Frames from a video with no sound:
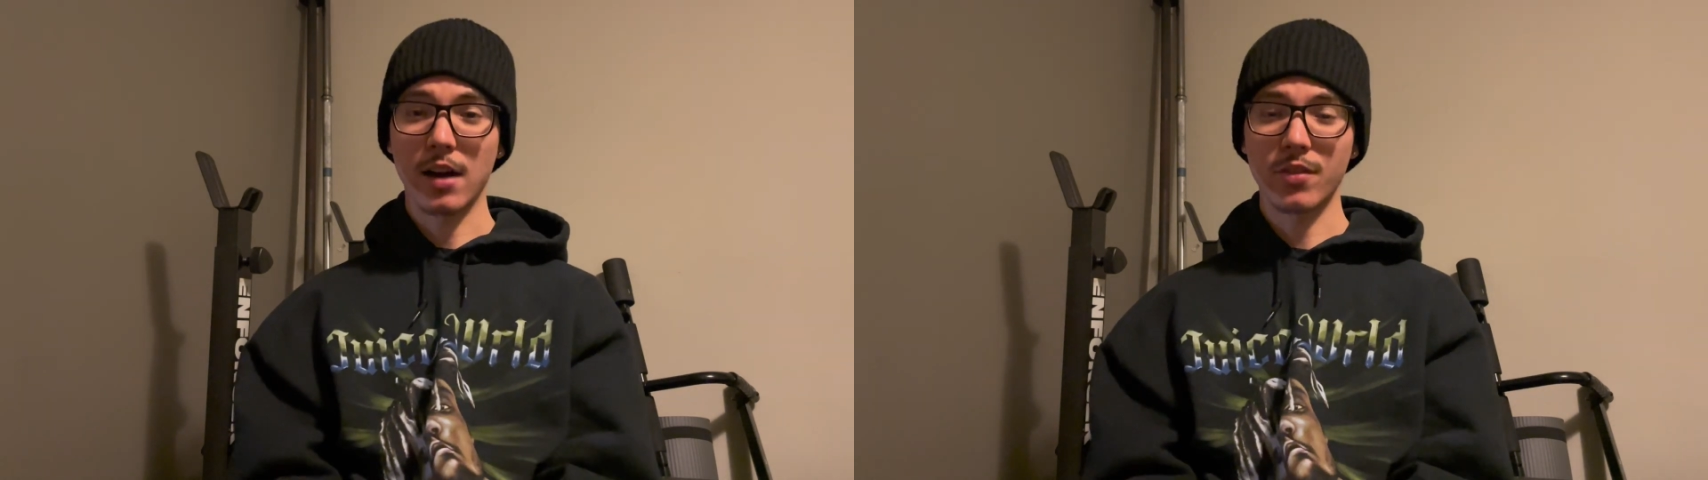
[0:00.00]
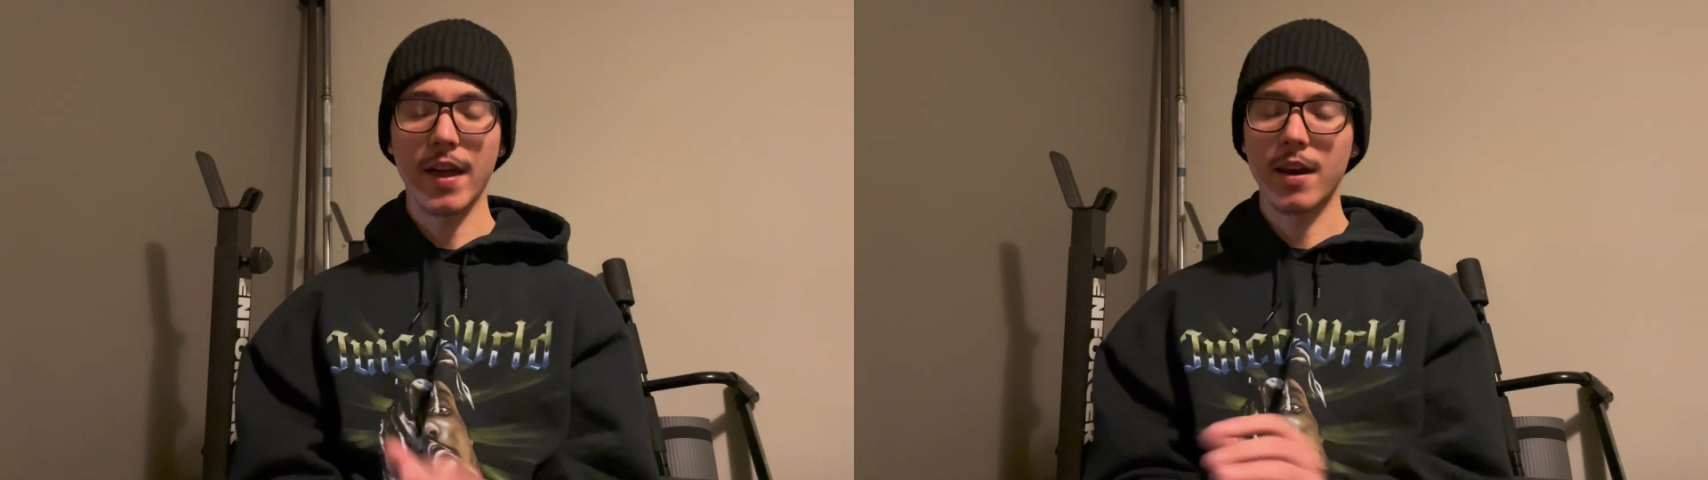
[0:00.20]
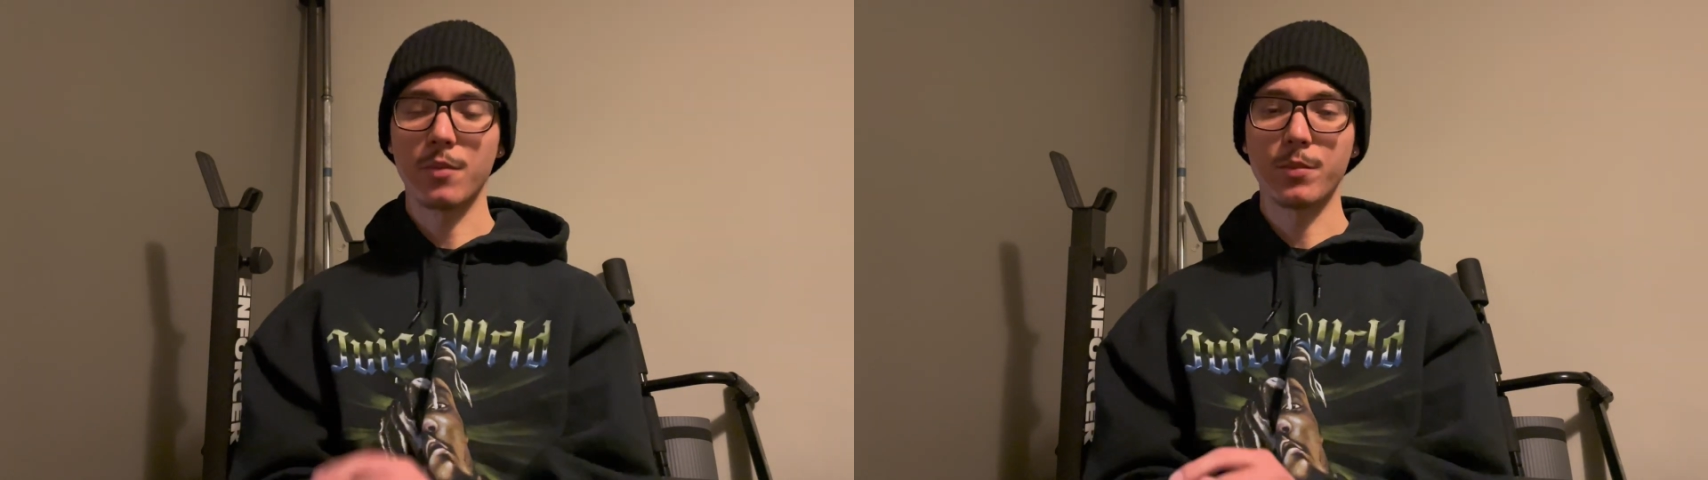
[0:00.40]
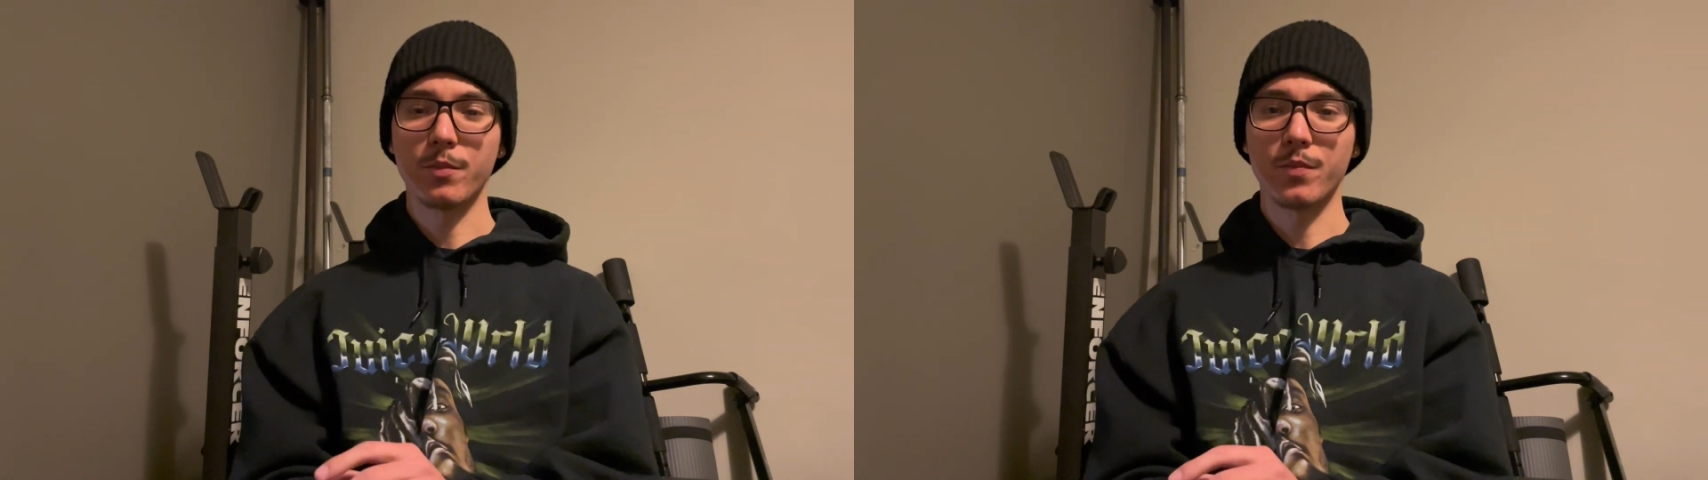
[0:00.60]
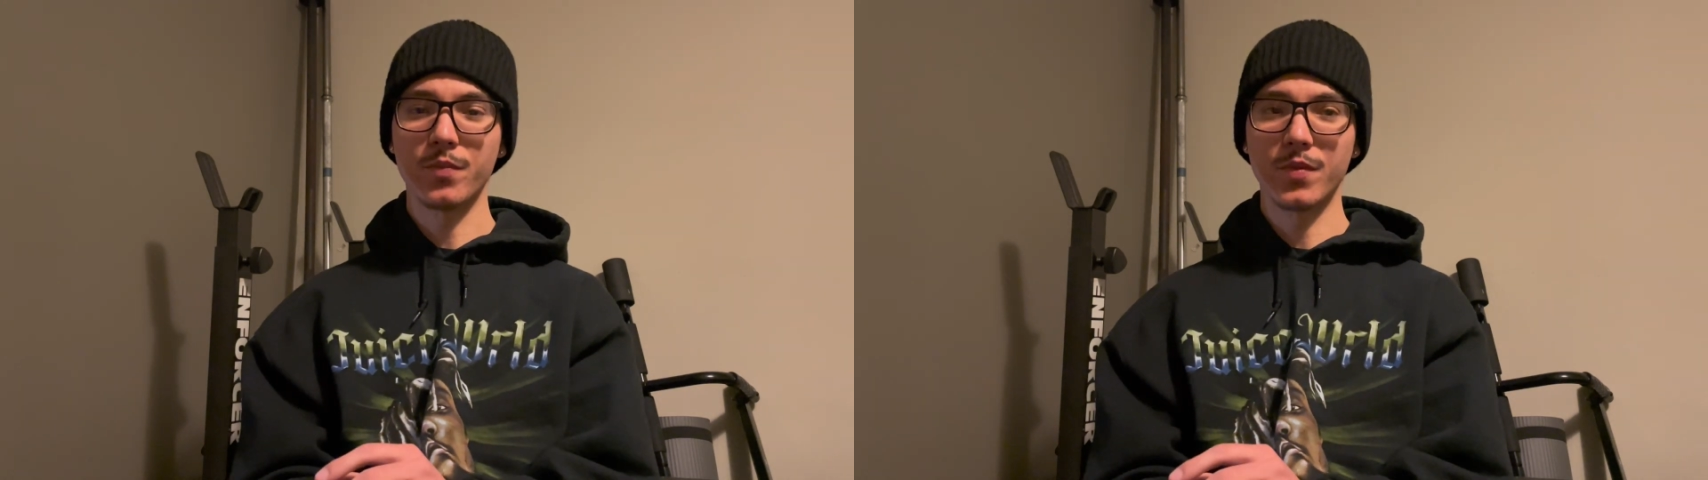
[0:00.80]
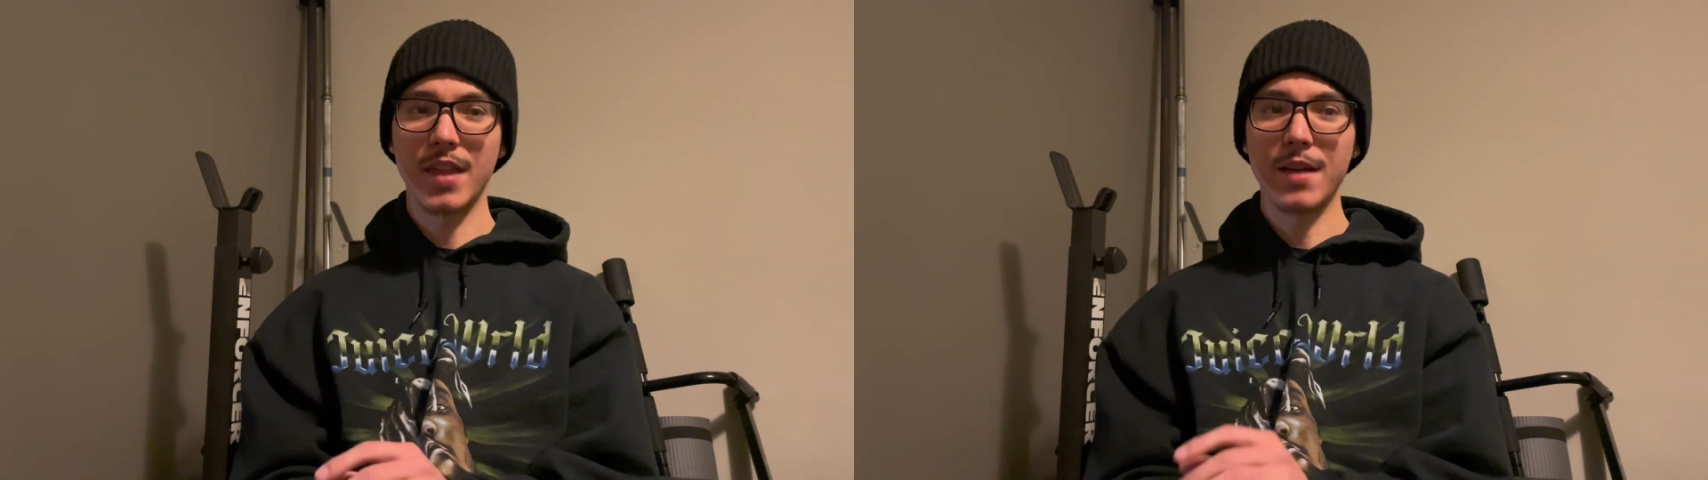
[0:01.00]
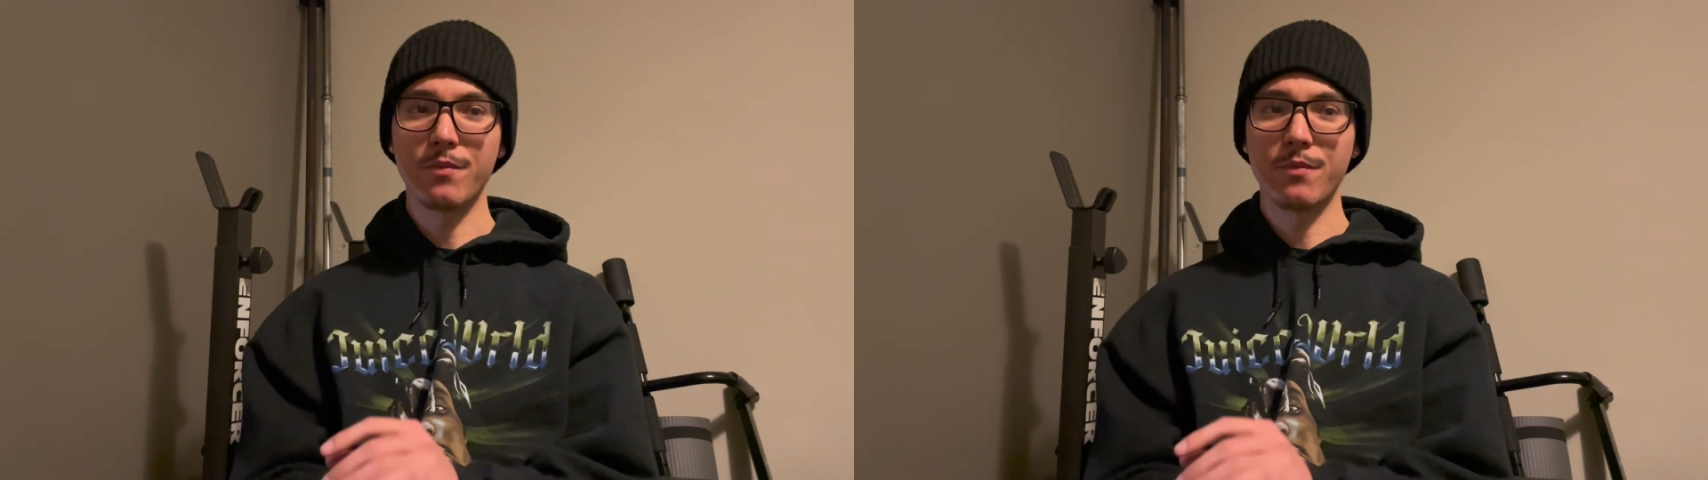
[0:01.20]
they